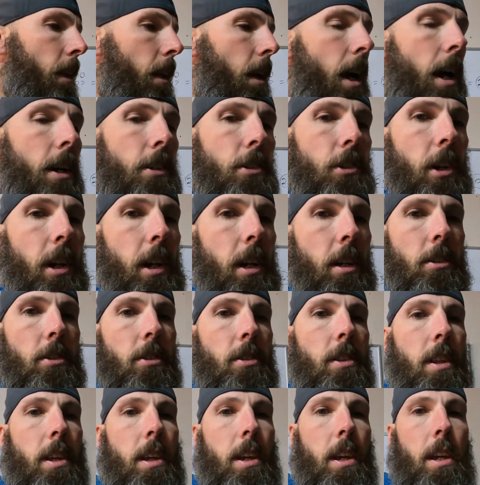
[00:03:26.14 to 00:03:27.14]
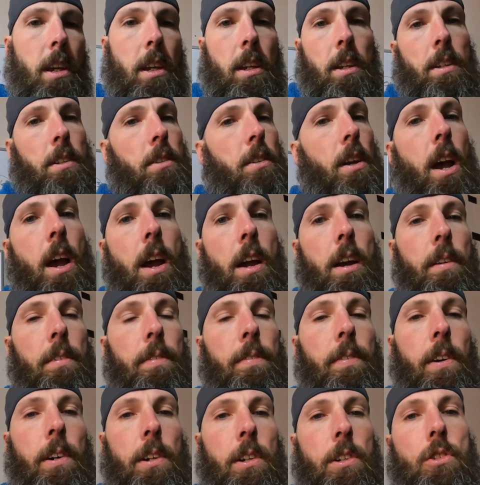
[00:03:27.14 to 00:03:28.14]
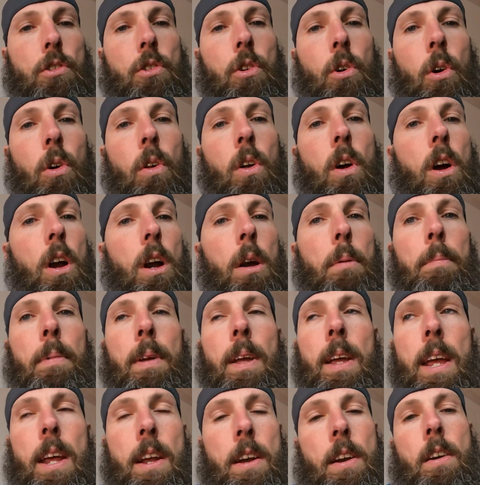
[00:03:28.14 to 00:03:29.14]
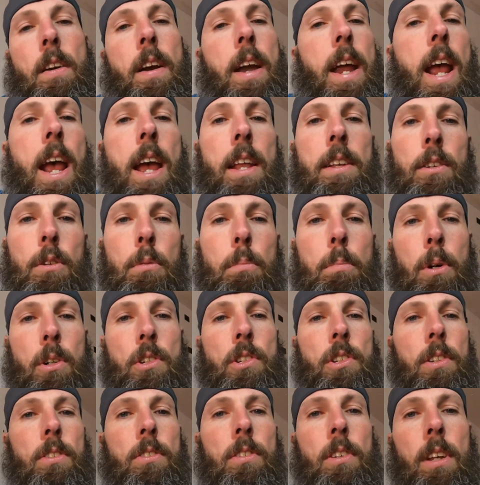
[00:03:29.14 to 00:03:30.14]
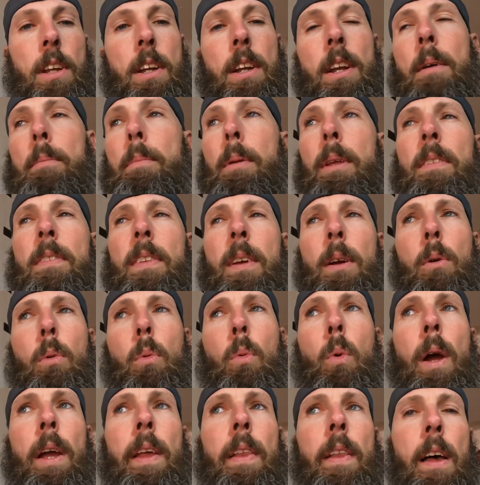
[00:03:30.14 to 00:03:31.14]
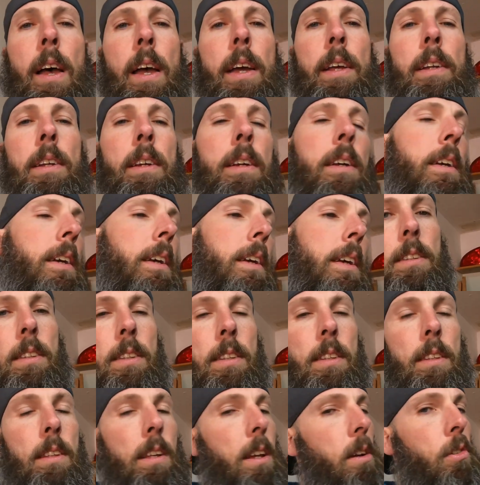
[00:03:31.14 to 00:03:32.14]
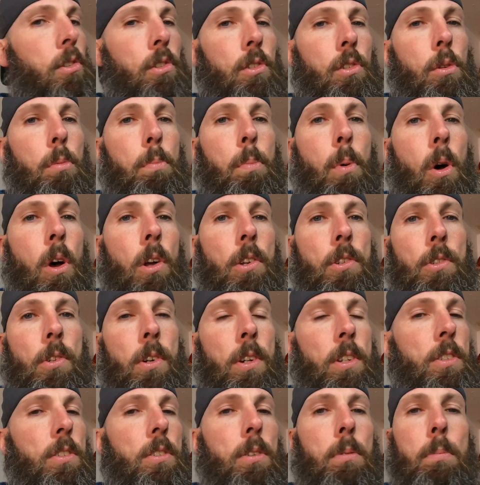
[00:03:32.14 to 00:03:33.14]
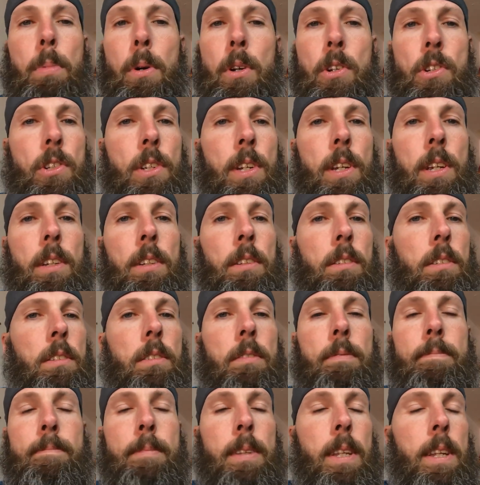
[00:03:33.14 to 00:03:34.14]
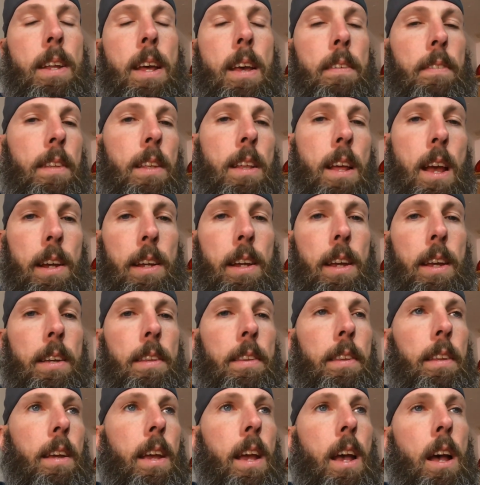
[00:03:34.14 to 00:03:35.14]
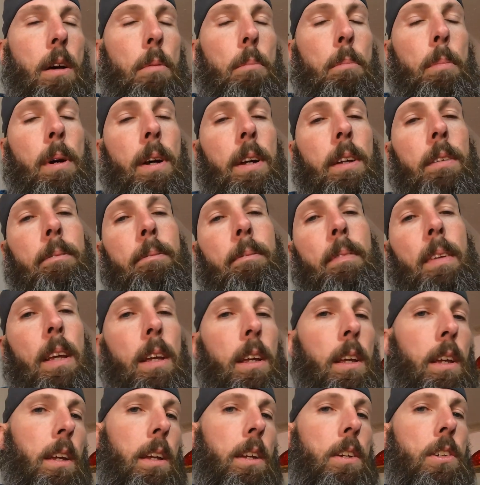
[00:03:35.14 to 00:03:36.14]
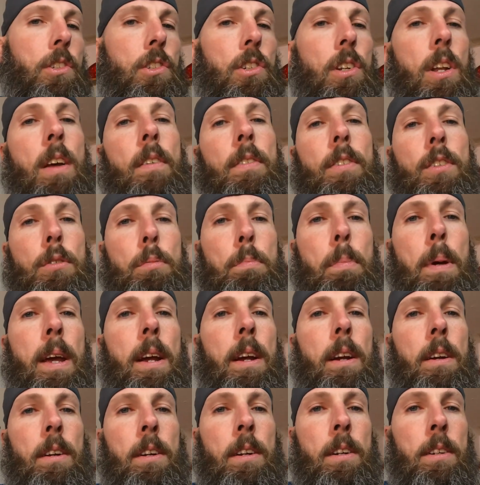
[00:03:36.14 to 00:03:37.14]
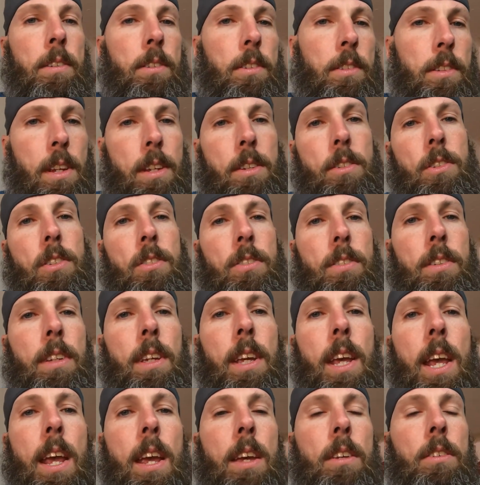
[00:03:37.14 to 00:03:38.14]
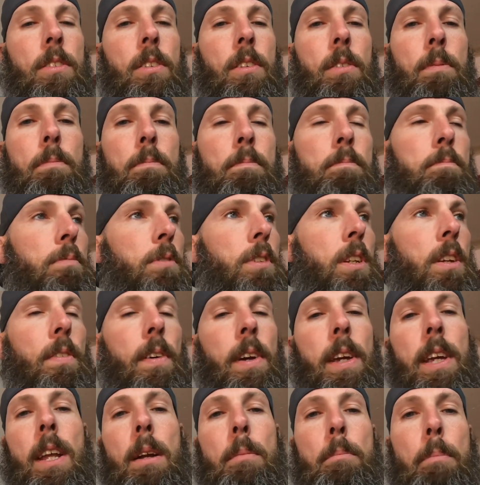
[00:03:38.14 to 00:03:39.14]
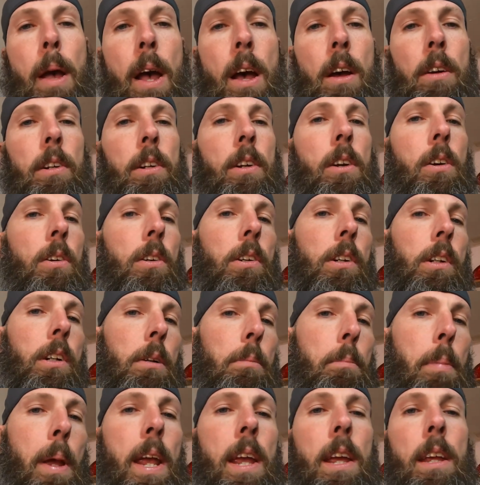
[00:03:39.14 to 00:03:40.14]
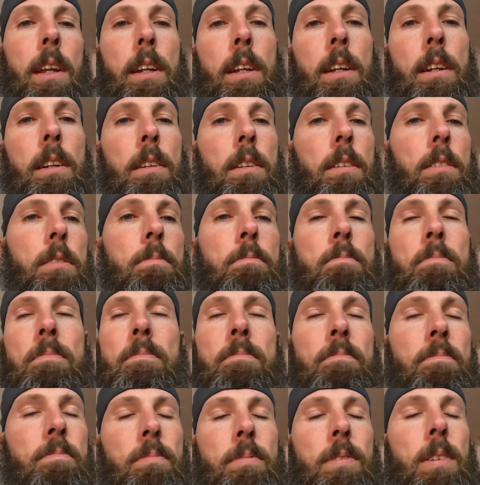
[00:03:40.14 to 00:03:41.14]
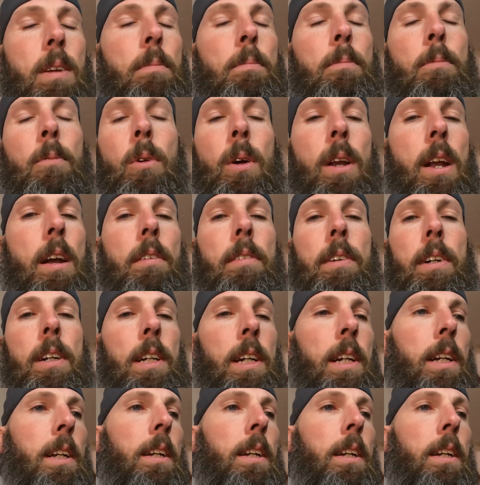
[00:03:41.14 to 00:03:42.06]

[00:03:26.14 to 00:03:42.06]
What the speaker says: I changed the entire front control arm. It already had new bushings in it. I believe they were white lined. It was new ball joints, new bushings. Didn't have to knock anything out, but should have a spare set just in case. I'll see if I get them powder coated or painted or something, whatever.